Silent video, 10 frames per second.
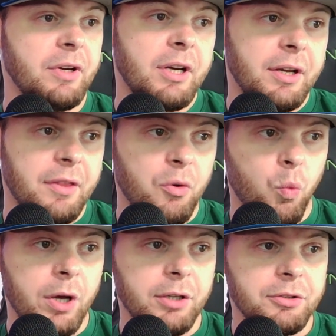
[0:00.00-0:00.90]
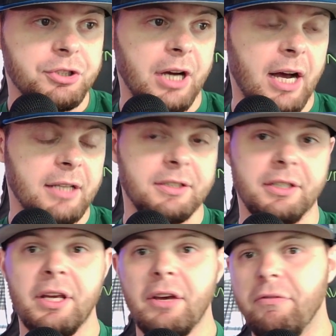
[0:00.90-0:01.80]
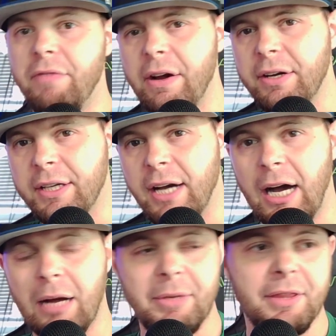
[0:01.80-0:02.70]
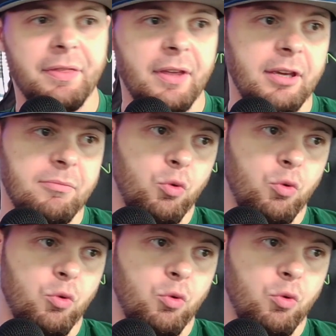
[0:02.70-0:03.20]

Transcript: And then Will Johnson. Very common theme.